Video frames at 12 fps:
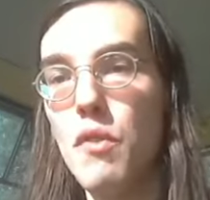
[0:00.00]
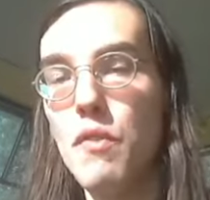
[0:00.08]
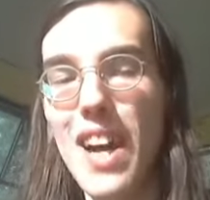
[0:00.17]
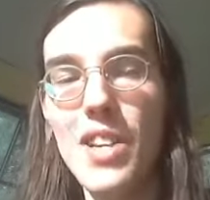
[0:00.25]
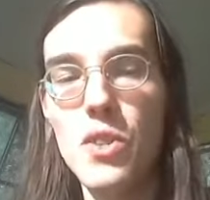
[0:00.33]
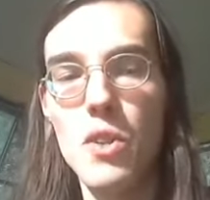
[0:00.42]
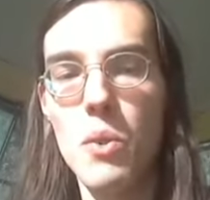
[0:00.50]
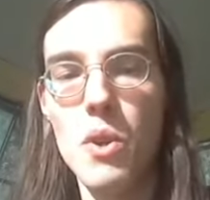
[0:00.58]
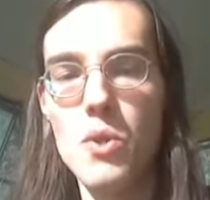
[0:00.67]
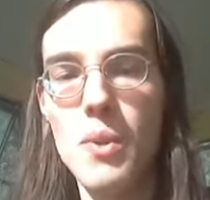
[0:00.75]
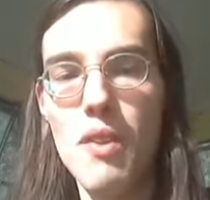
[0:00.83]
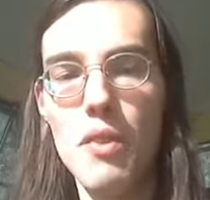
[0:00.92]
or FISA
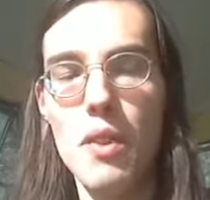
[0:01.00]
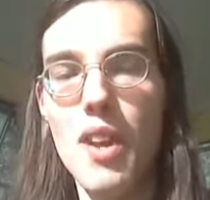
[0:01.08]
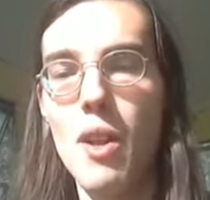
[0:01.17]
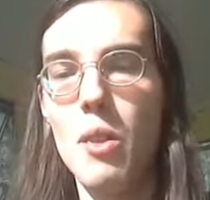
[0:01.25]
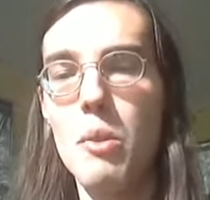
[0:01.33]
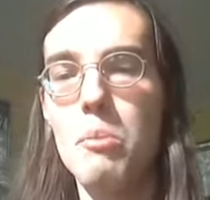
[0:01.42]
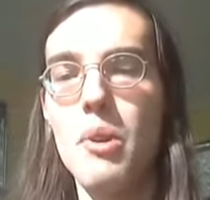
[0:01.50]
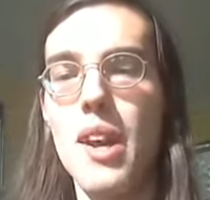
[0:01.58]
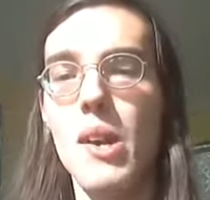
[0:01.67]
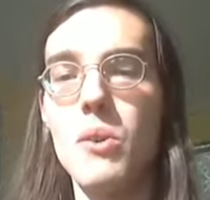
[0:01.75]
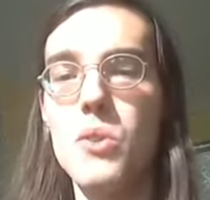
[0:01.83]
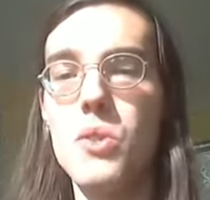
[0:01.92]
courts, whatever the hell they're
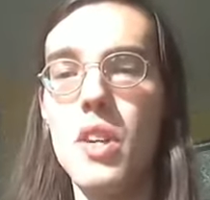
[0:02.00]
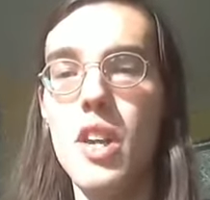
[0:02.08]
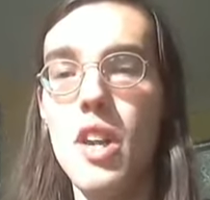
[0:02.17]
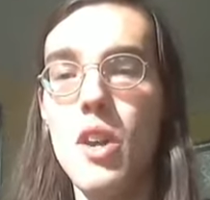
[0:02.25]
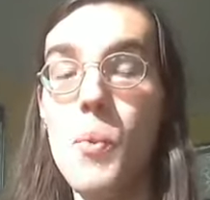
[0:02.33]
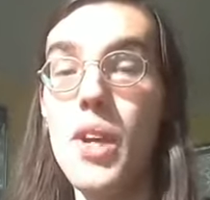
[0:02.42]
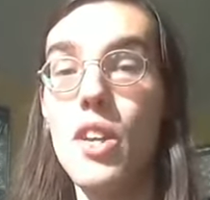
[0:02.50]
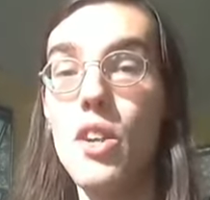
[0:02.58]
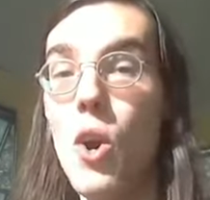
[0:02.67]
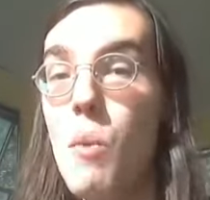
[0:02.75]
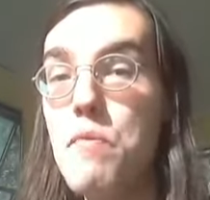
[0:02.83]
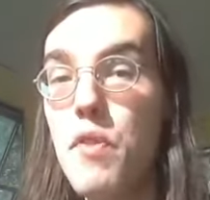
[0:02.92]
pronounced. We
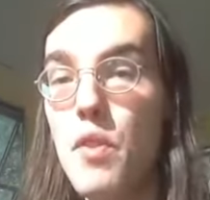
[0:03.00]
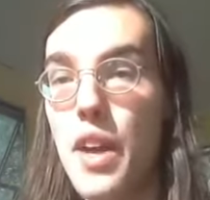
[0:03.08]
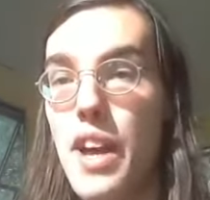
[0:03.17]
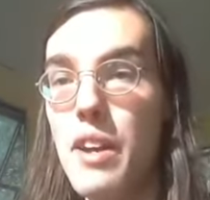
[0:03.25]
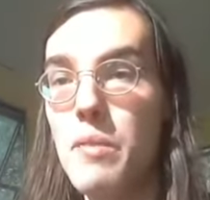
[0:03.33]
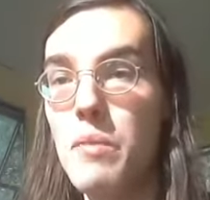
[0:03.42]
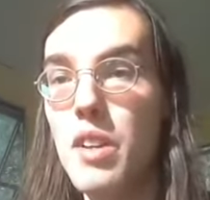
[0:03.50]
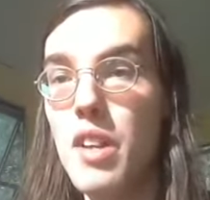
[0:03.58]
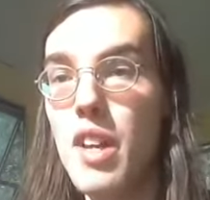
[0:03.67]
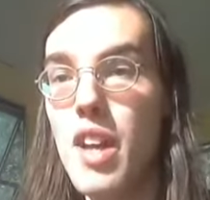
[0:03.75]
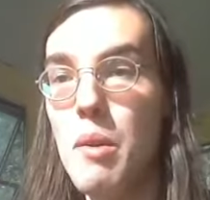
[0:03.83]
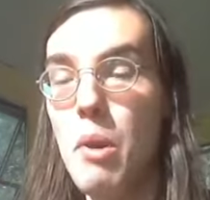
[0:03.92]
can hope for
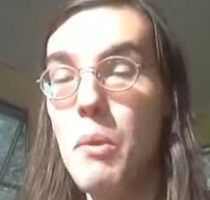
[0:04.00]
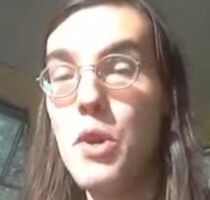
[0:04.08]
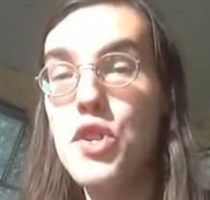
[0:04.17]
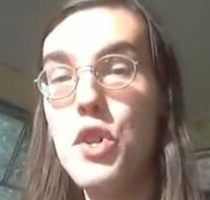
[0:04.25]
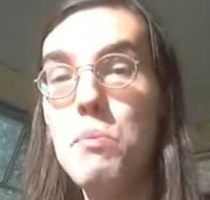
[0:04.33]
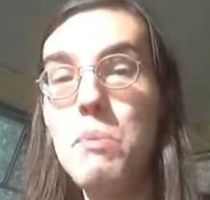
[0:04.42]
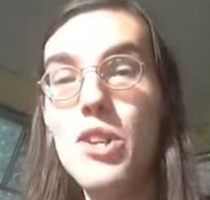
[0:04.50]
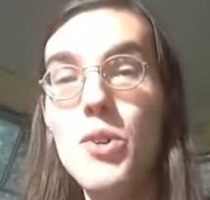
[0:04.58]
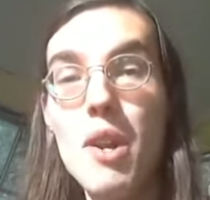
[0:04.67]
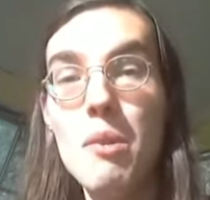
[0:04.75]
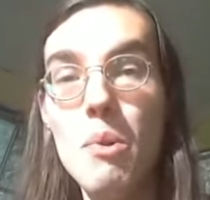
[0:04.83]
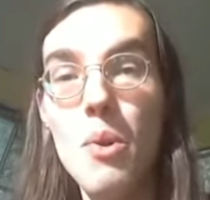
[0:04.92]
that, but we should be
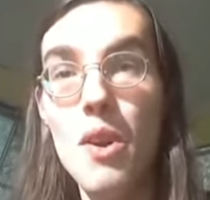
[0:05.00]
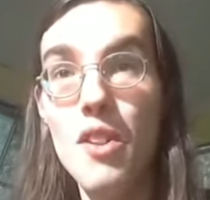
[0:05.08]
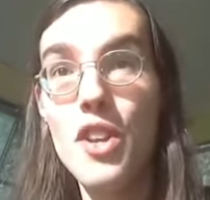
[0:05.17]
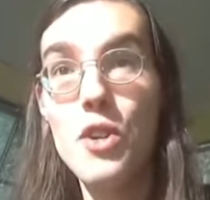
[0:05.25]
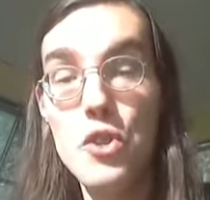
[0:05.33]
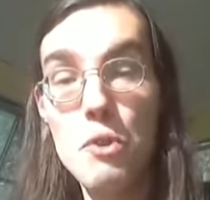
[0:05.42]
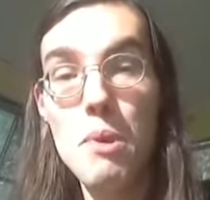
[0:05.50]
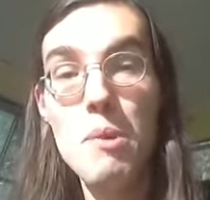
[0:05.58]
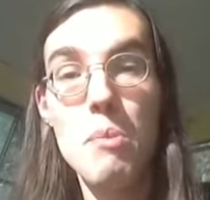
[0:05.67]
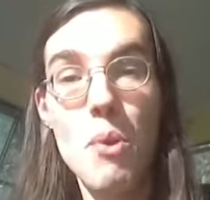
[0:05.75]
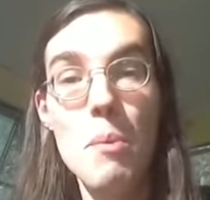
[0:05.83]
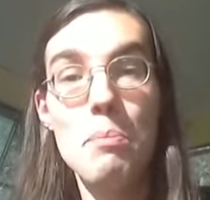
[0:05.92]
doing more. There should
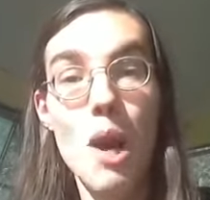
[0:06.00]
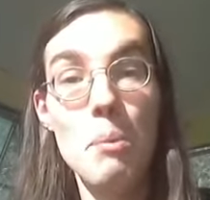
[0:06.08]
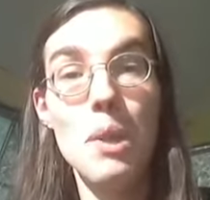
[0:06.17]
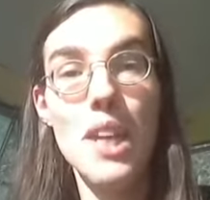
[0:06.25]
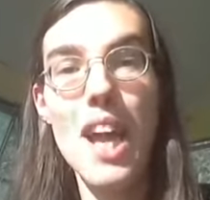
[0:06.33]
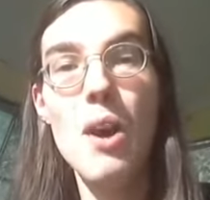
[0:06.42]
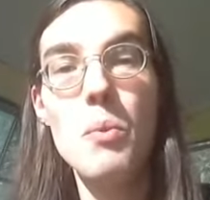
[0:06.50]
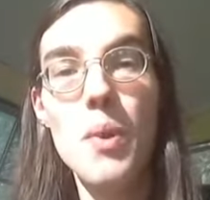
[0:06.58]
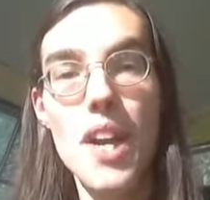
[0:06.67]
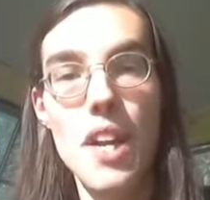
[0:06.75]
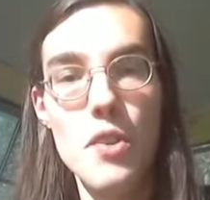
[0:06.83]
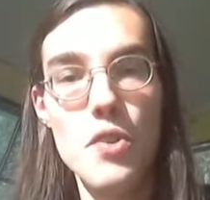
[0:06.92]
be more public
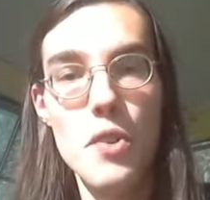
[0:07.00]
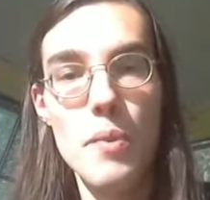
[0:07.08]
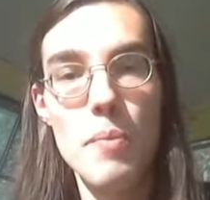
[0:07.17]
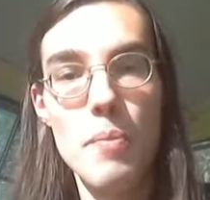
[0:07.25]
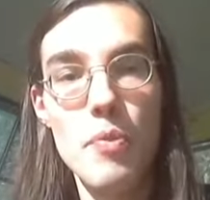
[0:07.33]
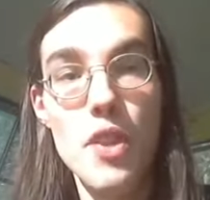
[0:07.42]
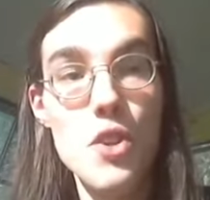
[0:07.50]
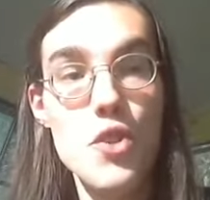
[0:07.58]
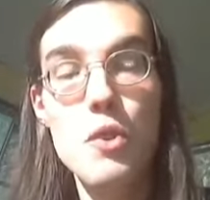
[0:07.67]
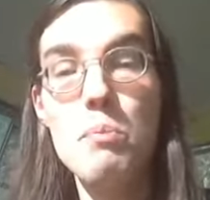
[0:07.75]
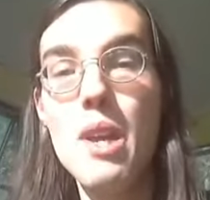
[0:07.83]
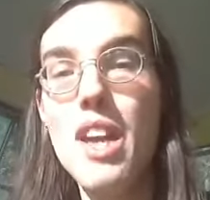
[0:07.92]
outrage.
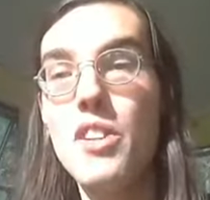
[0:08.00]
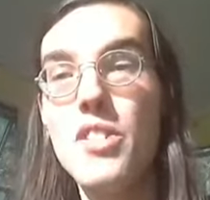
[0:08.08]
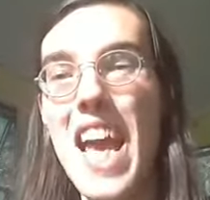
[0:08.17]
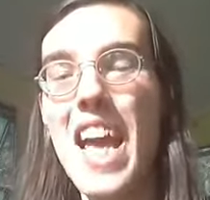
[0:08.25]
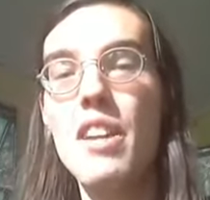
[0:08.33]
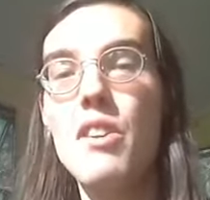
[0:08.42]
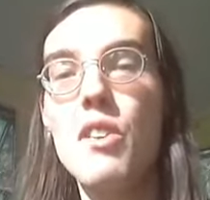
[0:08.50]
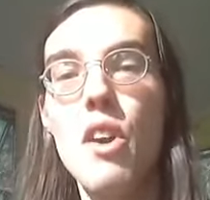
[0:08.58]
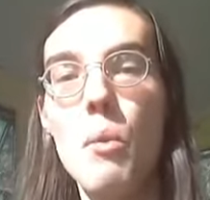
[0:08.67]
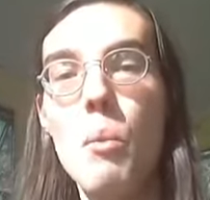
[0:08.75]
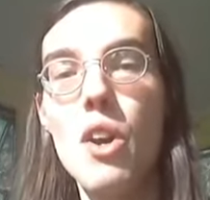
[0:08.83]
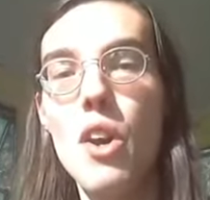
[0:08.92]
There should be 10,
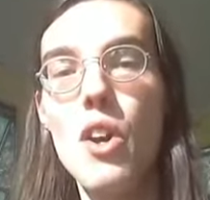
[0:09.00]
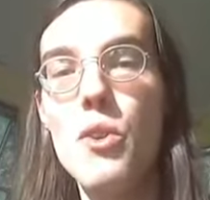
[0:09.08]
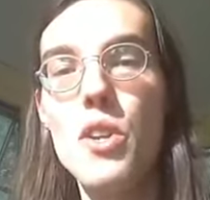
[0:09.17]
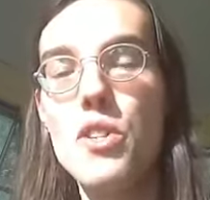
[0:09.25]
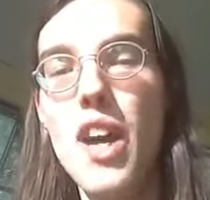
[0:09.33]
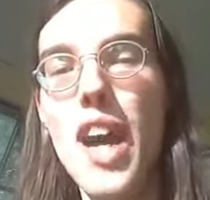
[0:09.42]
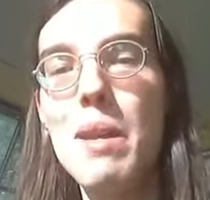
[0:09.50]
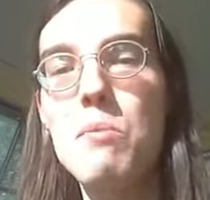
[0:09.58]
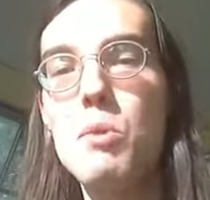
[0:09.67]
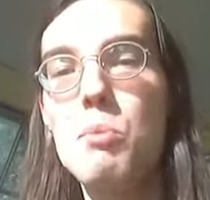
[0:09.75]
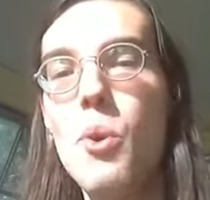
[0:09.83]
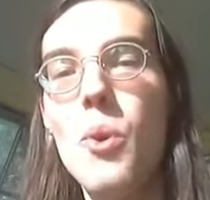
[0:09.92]
100
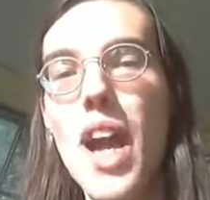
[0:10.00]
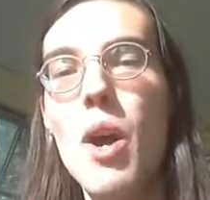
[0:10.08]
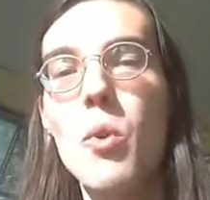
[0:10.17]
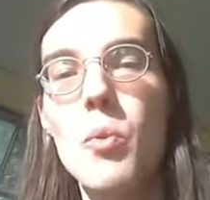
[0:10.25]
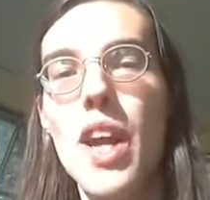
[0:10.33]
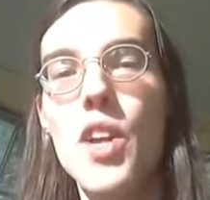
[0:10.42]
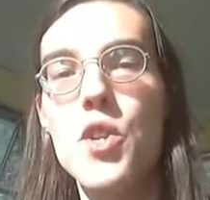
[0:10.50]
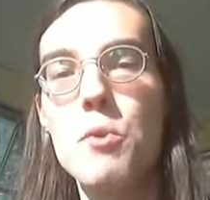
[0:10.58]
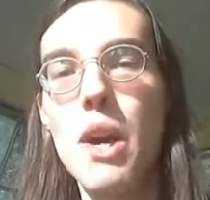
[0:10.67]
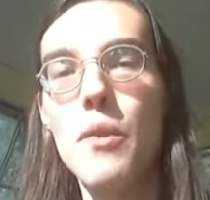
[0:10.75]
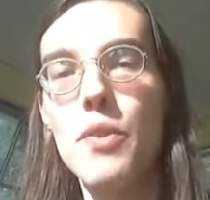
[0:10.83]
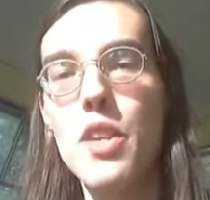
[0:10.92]
times more
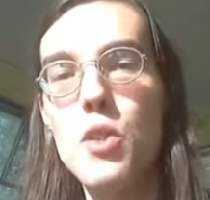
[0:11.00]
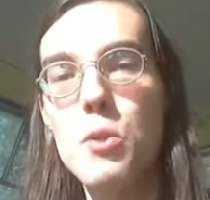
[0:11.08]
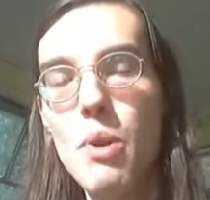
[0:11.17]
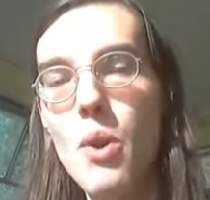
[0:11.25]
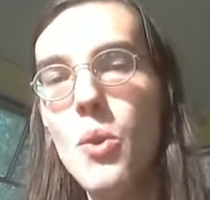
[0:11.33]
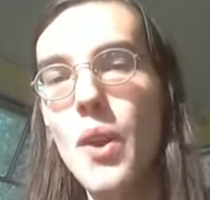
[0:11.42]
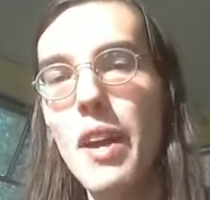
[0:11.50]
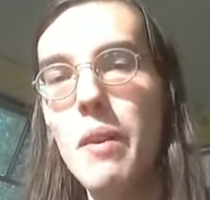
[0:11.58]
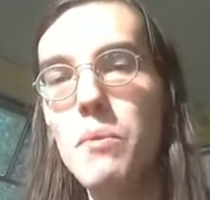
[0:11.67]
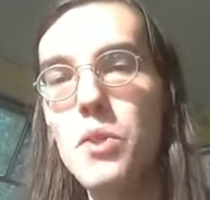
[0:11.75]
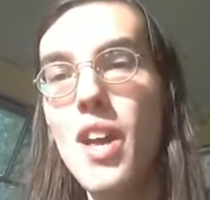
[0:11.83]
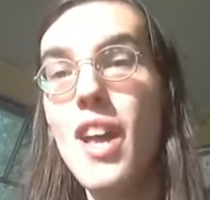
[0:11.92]
outrage about these
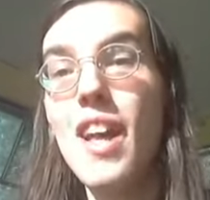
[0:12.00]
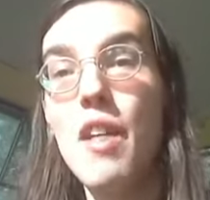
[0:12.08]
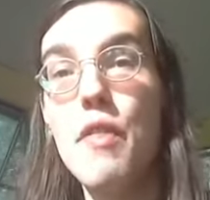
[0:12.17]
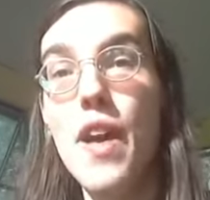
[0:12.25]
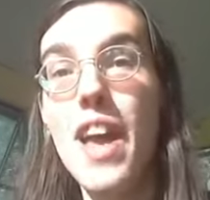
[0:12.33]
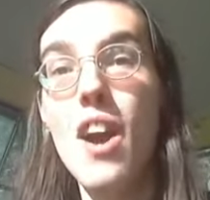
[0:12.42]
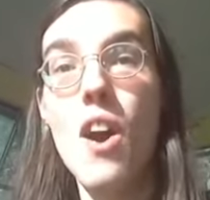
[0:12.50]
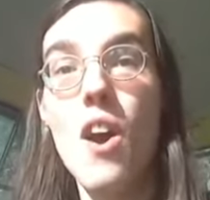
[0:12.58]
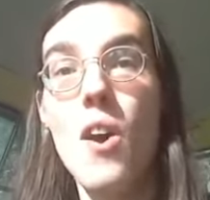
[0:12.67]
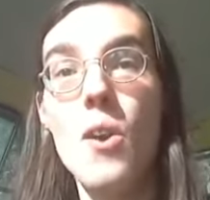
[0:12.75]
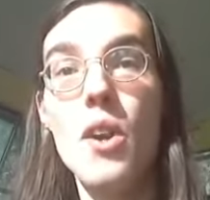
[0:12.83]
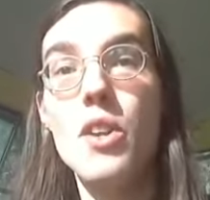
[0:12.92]
programs. They
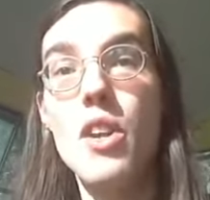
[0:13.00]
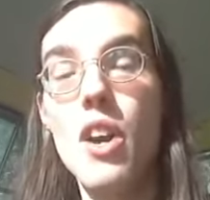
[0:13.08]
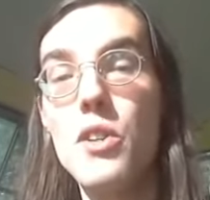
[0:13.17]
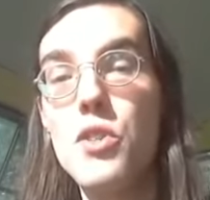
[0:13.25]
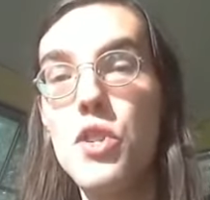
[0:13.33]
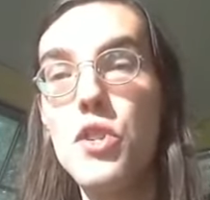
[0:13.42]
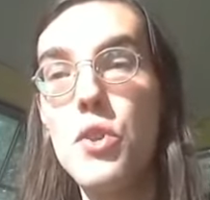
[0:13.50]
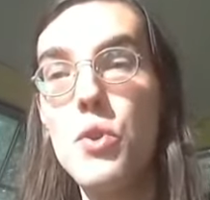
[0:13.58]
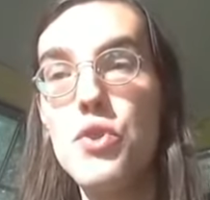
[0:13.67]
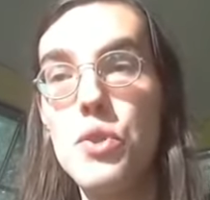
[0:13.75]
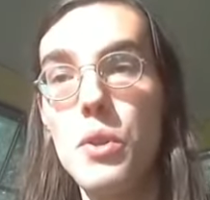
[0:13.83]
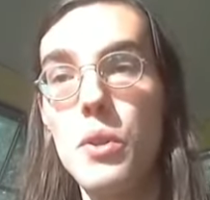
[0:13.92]
are
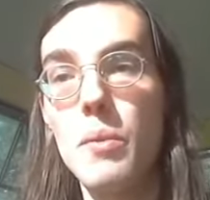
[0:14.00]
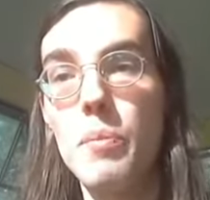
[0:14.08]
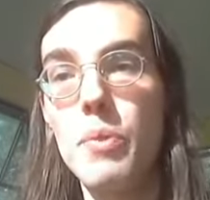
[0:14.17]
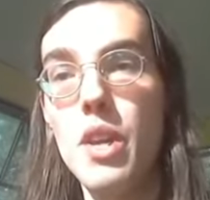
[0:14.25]
unconstitutional.